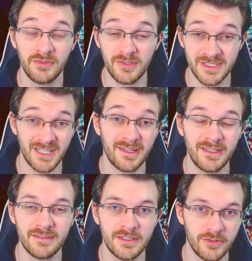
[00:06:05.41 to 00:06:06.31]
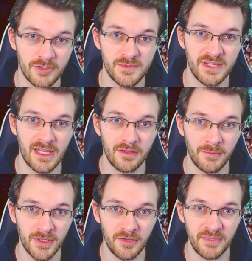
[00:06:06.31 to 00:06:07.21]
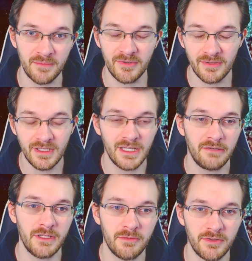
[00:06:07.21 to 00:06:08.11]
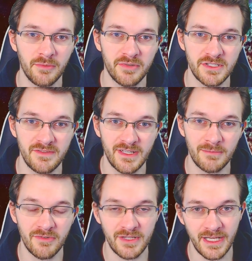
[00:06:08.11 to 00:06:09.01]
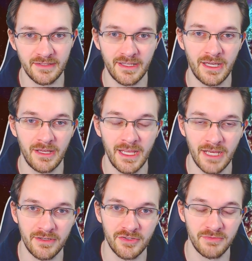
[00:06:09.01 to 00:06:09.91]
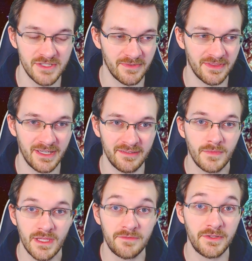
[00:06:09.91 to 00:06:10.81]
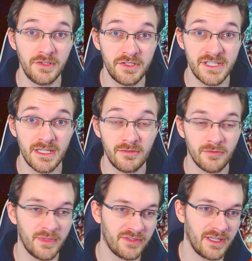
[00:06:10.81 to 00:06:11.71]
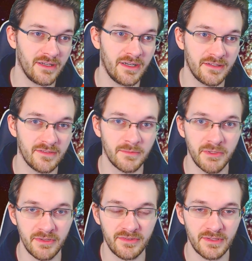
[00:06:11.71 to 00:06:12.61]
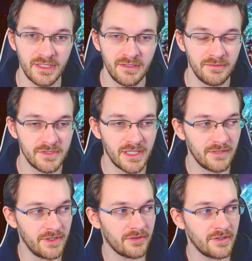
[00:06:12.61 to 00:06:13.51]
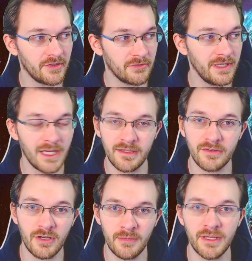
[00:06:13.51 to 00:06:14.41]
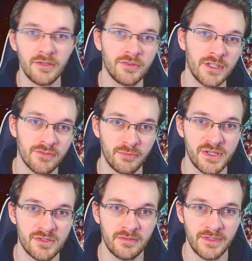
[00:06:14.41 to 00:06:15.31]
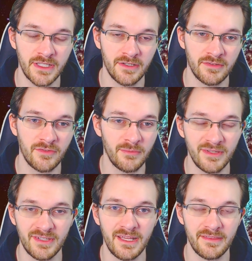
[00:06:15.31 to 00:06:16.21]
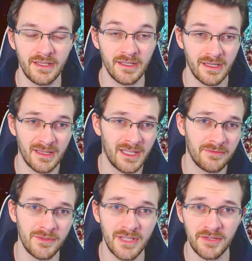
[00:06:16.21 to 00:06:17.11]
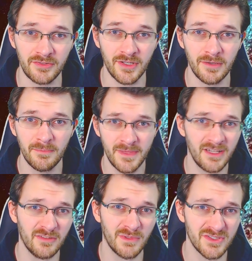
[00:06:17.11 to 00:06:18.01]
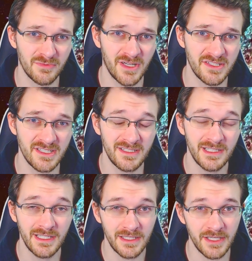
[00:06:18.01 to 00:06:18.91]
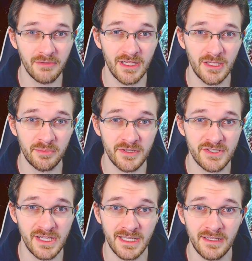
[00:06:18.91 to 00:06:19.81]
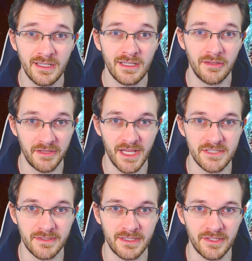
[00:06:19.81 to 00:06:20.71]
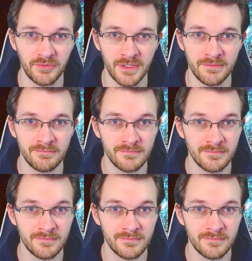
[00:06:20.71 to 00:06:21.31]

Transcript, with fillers: So check out the links in the description down below, people. Really would appreciate you coming over and hang out on Twitch with us. If you're new to the channel or missed any content from me recently, check out the videos on the screen. Got a link to all my news and informational videos if you missed anything in the last few days or so. Thank you so much for watching. I greatly appreciate it. I'll catch you on the next one.